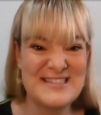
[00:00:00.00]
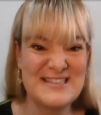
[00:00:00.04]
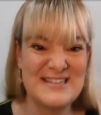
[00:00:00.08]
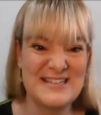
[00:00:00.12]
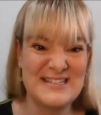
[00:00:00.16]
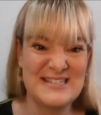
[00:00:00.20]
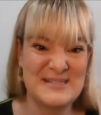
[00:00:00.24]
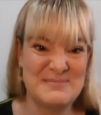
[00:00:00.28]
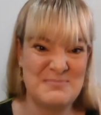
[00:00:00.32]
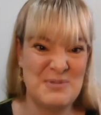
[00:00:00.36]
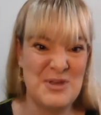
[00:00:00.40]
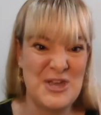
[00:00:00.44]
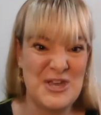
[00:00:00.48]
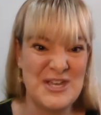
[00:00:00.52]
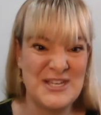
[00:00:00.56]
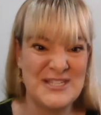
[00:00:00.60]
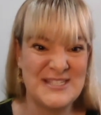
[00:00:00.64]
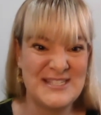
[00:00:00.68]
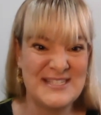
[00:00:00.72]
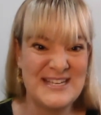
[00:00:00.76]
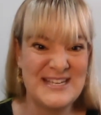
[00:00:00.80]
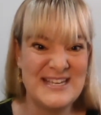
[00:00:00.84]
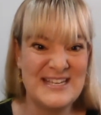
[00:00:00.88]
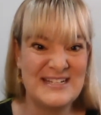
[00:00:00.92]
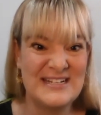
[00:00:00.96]
this
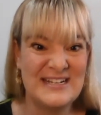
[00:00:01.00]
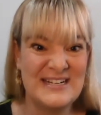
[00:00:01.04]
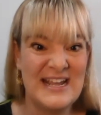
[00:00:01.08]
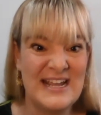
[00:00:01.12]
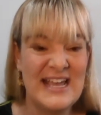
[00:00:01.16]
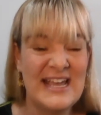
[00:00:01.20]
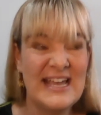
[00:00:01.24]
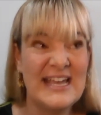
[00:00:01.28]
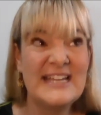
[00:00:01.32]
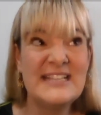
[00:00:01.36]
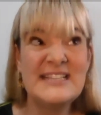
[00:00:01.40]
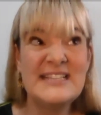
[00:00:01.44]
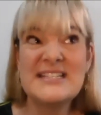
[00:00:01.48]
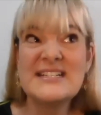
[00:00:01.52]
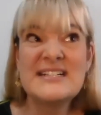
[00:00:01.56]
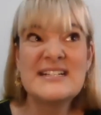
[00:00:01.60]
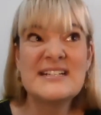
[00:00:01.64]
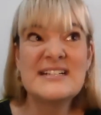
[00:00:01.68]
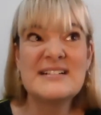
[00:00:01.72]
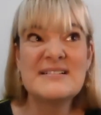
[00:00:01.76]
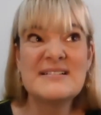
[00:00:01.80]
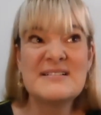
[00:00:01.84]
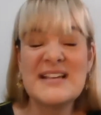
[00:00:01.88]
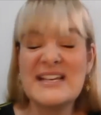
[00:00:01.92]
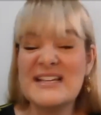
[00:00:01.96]
person. It
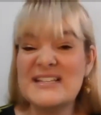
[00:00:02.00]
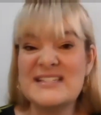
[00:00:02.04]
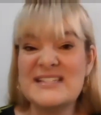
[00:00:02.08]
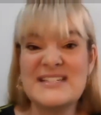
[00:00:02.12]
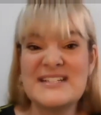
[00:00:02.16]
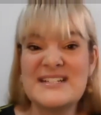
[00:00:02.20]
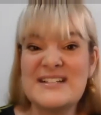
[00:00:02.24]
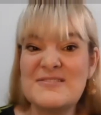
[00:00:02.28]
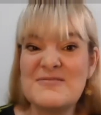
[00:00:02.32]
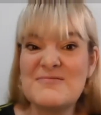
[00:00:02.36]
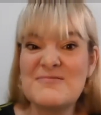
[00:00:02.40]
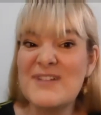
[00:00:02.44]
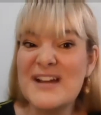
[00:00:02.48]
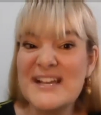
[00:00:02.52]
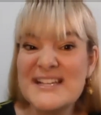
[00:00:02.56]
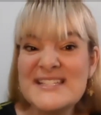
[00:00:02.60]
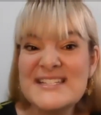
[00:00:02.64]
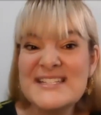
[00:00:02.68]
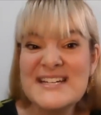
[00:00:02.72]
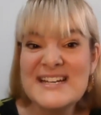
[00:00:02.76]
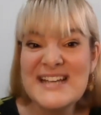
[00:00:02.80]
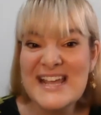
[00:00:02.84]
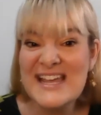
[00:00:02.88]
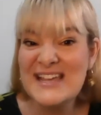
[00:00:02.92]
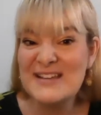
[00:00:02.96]
didn't
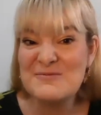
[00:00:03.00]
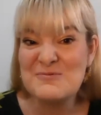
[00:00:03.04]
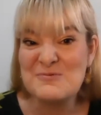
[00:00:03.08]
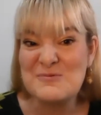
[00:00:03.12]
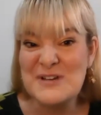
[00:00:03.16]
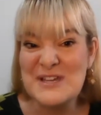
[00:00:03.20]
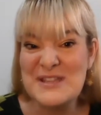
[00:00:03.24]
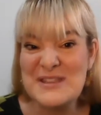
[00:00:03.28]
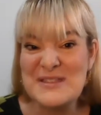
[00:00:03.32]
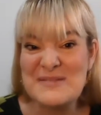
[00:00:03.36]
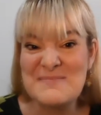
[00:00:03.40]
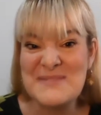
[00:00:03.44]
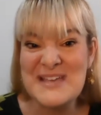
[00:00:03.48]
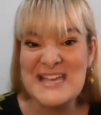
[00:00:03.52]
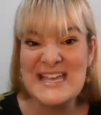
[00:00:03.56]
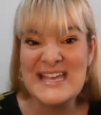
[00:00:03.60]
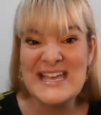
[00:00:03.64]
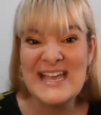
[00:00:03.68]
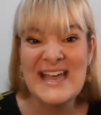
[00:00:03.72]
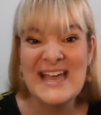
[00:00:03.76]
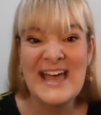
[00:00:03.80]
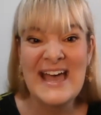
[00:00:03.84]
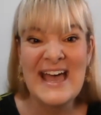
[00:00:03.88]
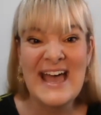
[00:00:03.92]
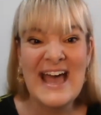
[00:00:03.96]
resonate with
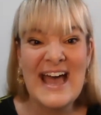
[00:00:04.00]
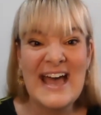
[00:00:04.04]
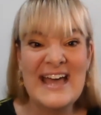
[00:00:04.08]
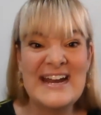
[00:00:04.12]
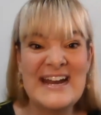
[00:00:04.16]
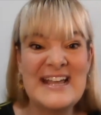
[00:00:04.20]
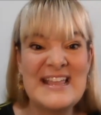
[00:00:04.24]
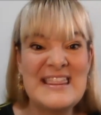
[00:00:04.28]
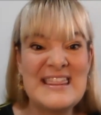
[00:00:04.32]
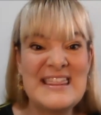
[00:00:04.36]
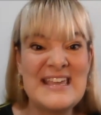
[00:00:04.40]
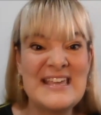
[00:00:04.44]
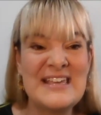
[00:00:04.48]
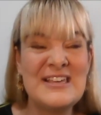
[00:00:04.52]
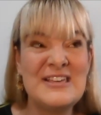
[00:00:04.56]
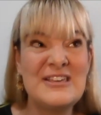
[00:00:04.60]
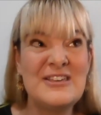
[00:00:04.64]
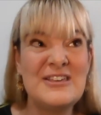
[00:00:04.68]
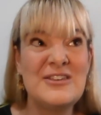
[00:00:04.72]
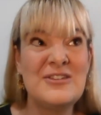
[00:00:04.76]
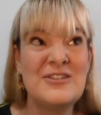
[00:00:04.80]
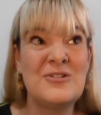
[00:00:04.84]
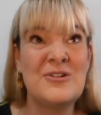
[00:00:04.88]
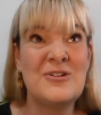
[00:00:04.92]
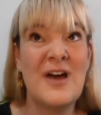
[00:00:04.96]
me. And I think,
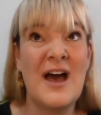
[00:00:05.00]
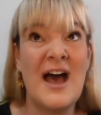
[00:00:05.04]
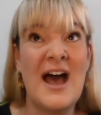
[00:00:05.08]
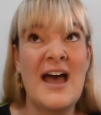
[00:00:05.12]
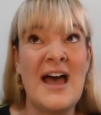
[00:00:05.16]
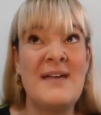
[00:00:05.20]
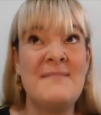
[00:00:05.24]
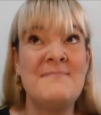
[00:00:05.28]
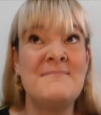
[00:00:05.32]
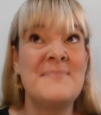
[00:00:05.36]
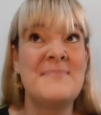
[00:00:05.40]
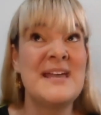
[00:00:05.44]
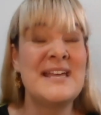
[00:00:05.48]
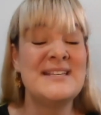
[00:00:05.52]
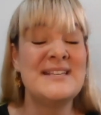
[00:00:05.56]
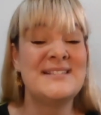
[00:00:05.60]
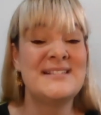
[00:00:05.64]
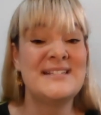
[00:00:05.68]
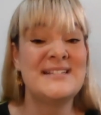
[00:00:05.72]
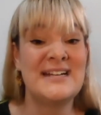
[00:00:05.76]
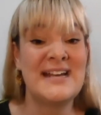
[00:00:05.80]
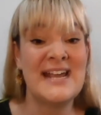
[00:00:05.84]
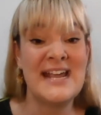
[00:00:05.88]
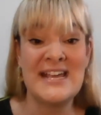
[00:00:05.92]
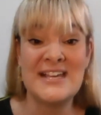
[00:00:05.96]
I'm
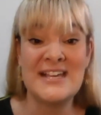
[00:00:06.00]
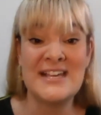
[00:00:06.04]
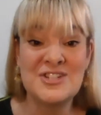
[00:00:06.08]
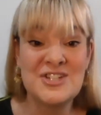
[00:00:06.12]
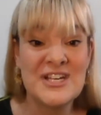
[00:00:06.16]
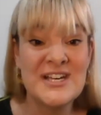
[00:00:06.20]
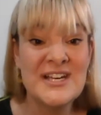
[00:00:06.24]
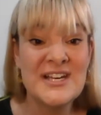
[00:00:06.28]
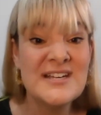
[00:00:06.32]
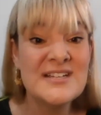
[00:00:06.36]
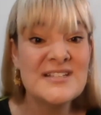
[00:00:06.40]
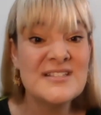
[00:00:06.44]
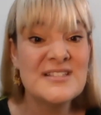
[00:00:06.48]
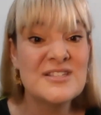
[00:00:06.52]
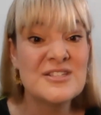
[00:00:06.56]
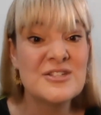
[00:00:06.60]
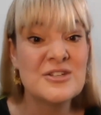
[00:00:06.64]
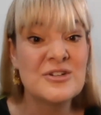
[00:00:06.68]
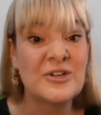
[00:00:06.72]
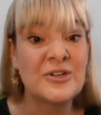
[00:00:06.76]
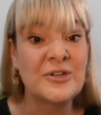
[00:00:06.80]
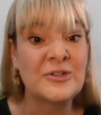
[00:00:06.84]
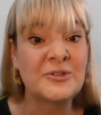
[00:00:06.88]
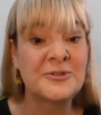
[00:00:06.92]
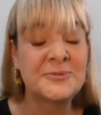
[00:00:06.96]
based in Asia,
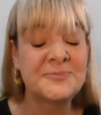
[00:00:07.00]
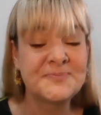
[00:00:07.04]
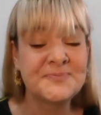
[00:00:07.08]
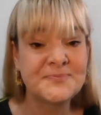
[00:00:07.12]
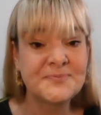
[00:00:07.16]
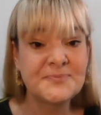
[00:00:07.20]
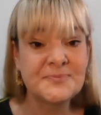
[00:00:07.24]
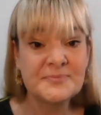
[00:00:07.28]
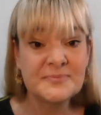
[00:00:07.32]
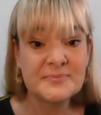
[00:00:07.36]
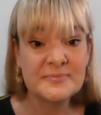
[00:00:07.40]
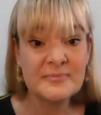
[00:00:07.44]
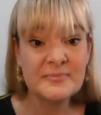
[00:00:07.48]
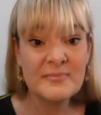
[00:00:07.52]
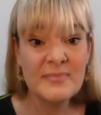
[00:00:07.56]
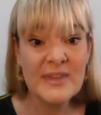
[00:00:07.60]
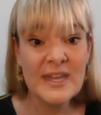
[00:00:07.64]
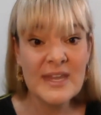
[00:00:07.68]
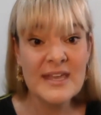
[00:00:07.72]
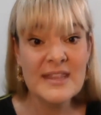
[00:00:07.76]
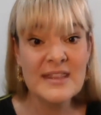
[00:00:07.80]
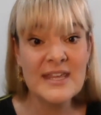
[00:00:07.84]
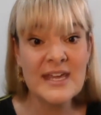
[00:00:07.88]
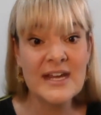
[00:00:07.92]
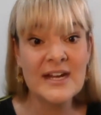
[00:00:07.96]
so
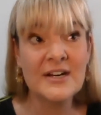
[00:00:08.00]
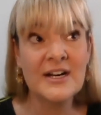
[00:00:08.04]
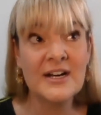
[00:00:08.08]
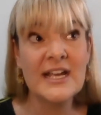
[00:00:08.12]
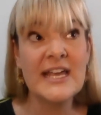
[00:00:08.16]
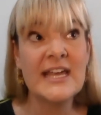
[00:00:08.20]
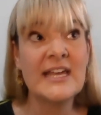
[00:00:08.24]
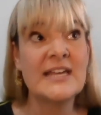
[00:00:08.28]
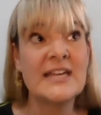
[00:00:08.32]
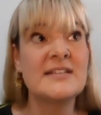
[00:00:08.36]
there